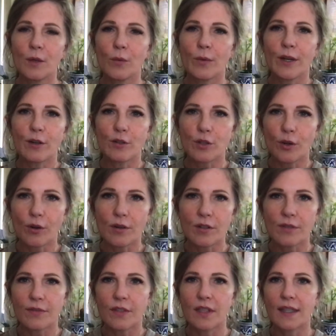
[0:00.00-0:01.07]
We are jars
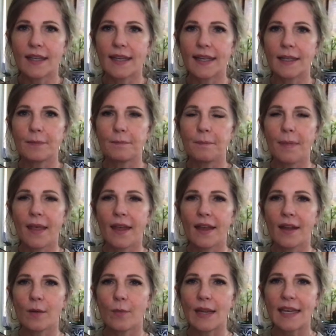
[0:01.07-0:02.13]
of clay
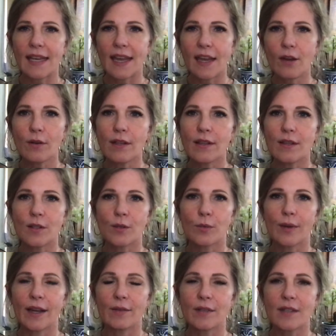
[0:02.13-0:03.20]
and we carry this
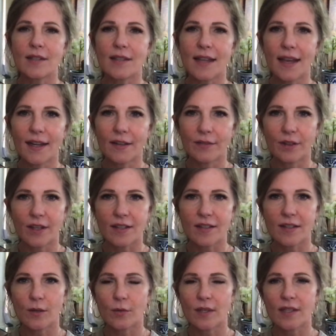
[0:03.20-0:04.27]
around inside of us.
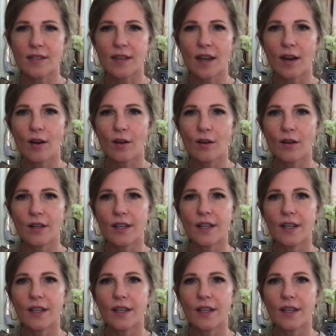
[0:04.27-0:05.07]
So it is our